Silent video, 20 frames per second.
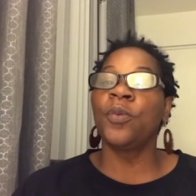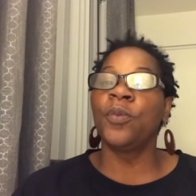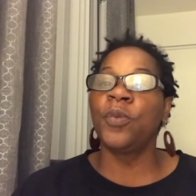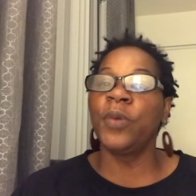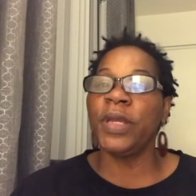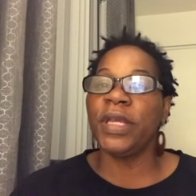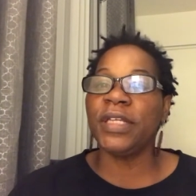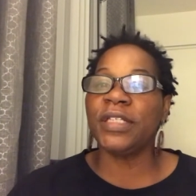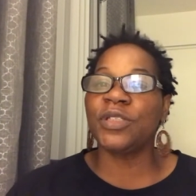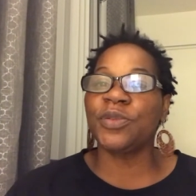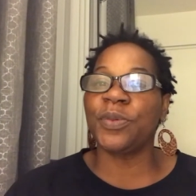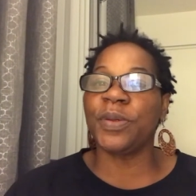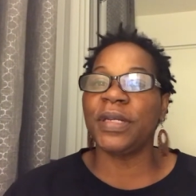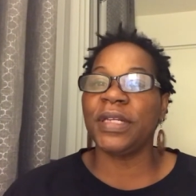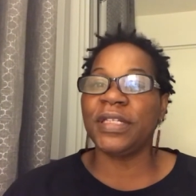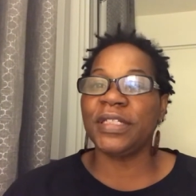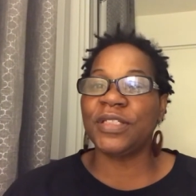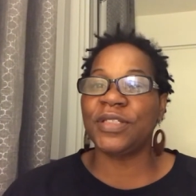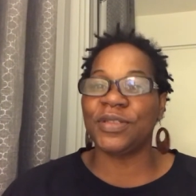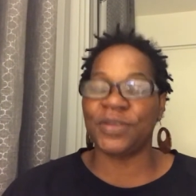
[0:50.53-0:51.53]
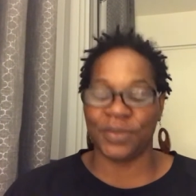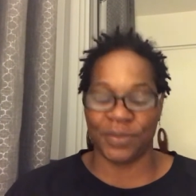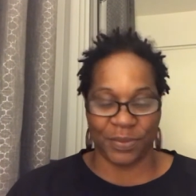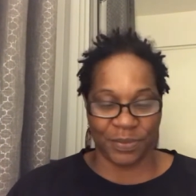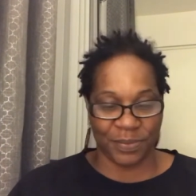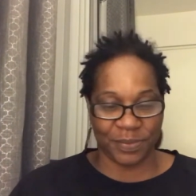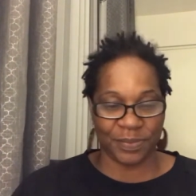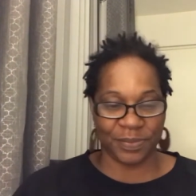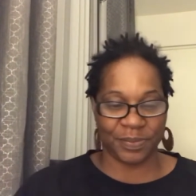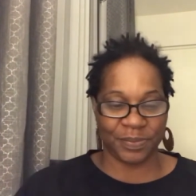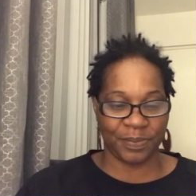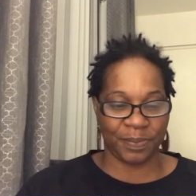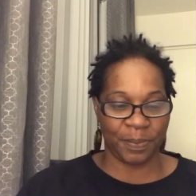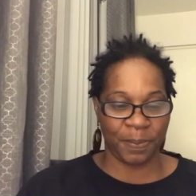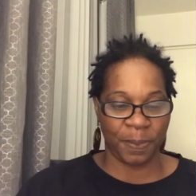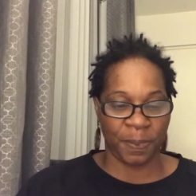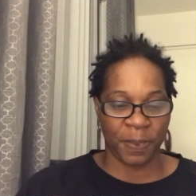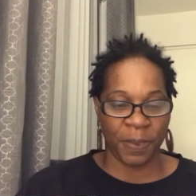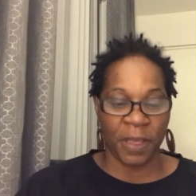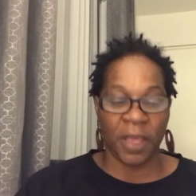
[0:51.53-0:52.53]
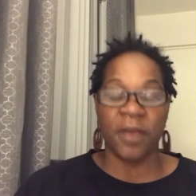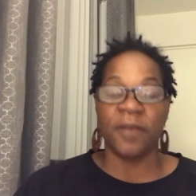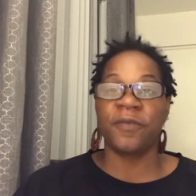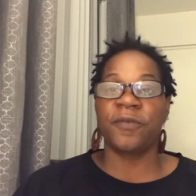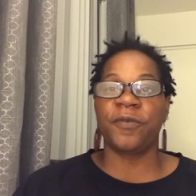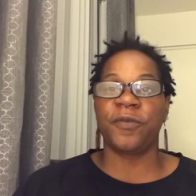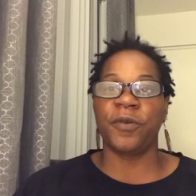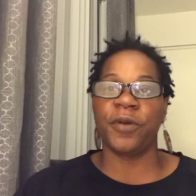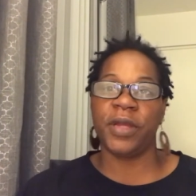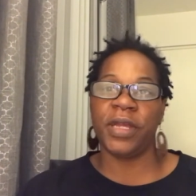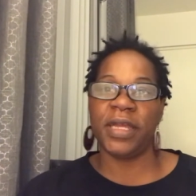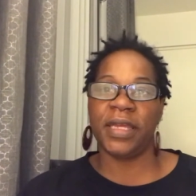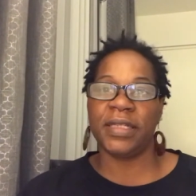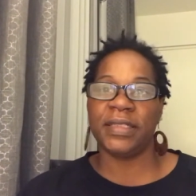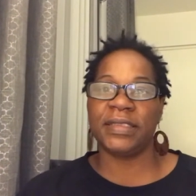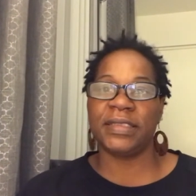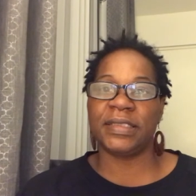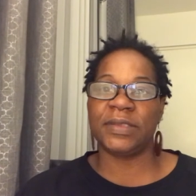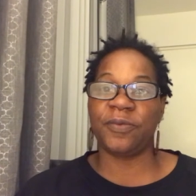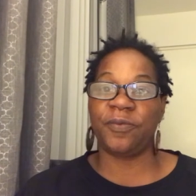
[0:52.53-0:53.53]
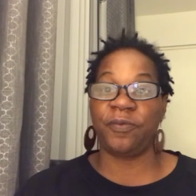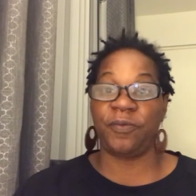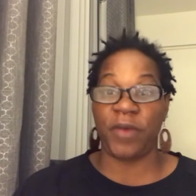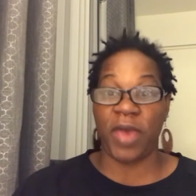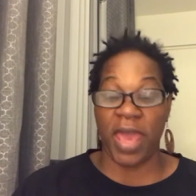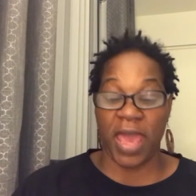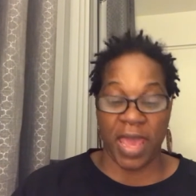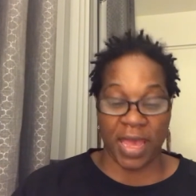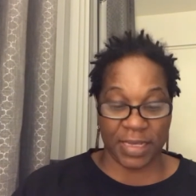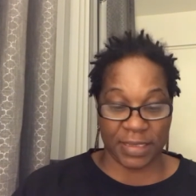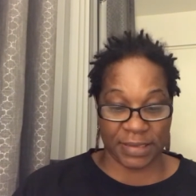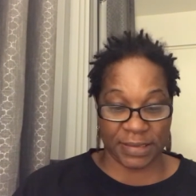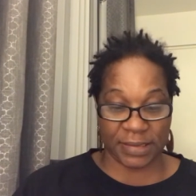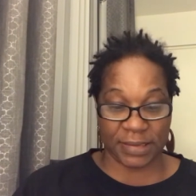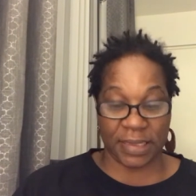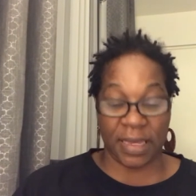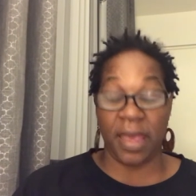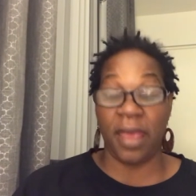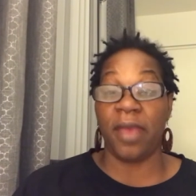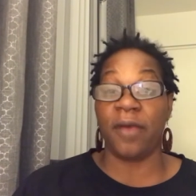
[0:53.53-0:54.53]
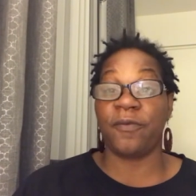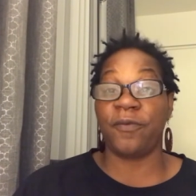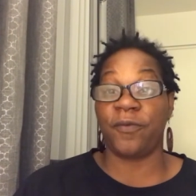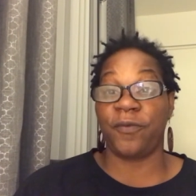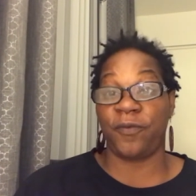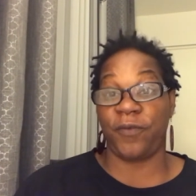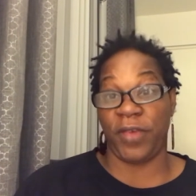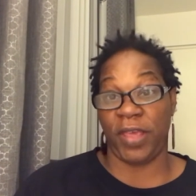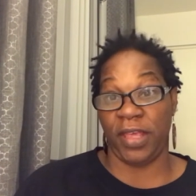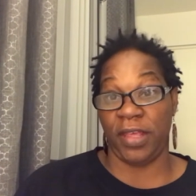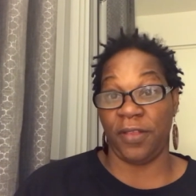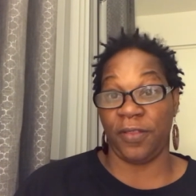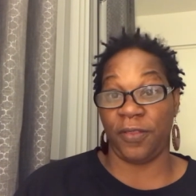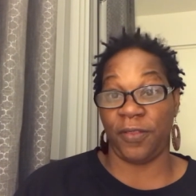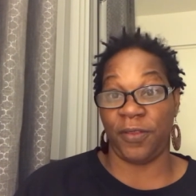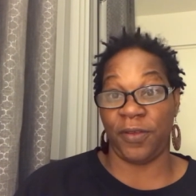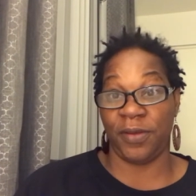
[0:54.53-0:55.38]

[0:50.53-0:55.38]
Week 22, Friends, Facts, and Faith.